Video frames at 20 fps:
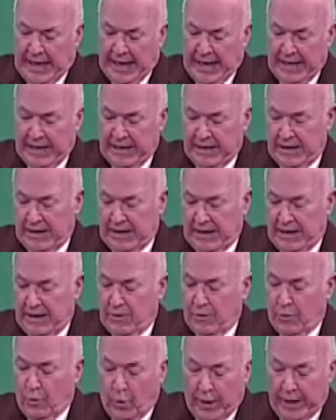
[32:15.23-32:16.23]
And
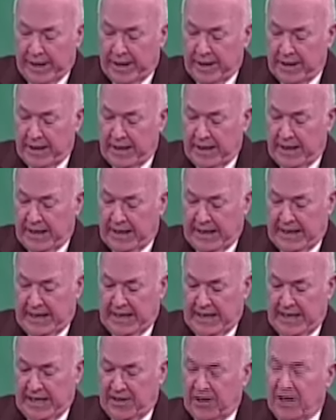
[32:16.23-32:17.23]
when
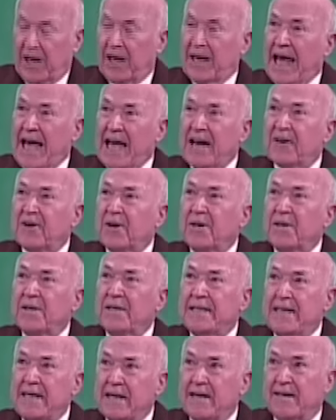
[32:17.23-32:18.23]
in the latter
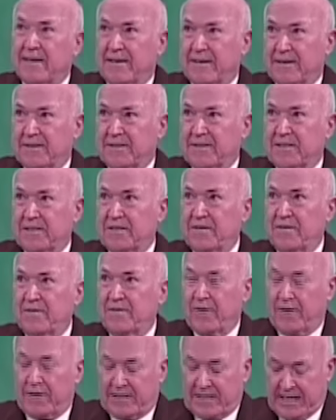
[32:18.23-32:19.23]
years,
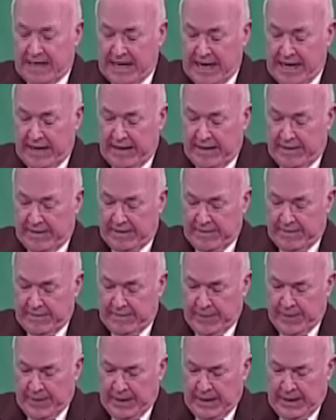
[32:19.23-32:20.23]
verse 8,
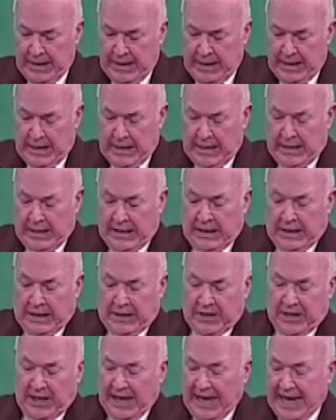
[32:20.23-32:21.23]

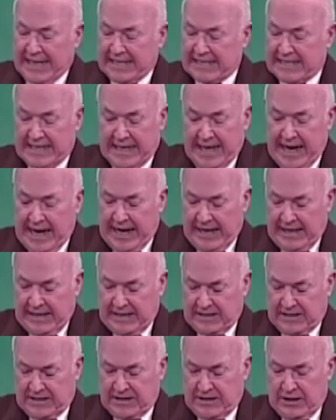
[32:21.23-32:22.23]
the last
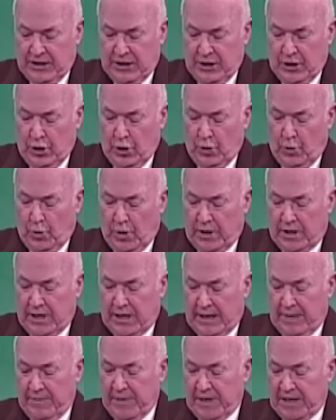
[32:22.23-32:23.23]
days, you will
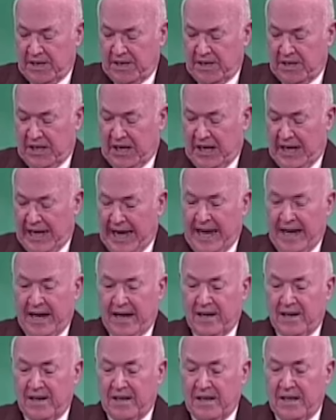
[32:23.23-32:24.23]
come into the
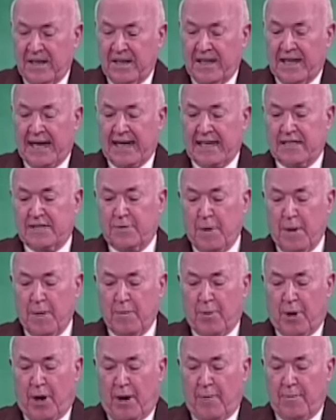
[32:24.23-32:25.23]
land that has
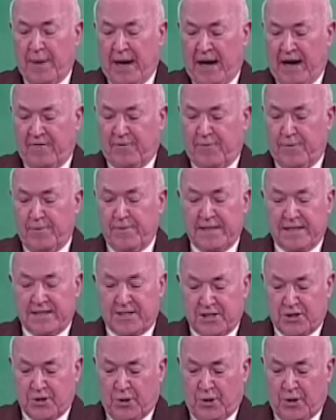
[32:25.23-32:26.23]
been brought back from the
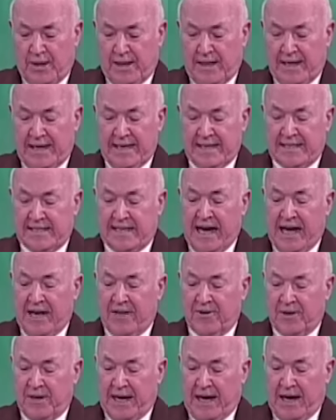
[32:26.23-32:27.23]
sword and is
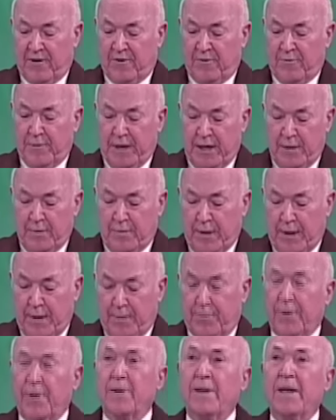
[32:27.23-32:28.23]
gathered out of many
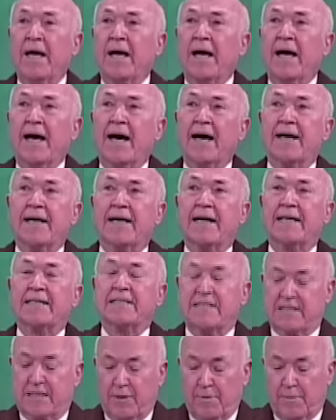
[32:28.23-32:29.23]
people
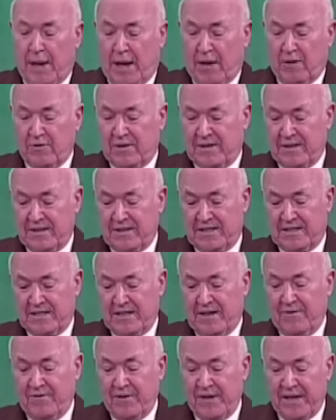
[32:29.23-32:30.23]
against the mountains
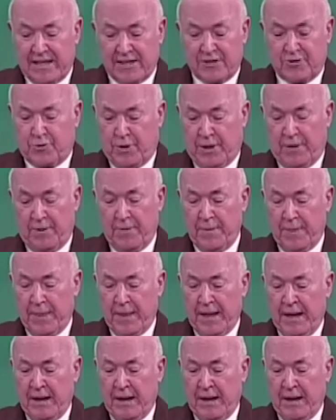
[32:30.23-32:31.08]
of Israel,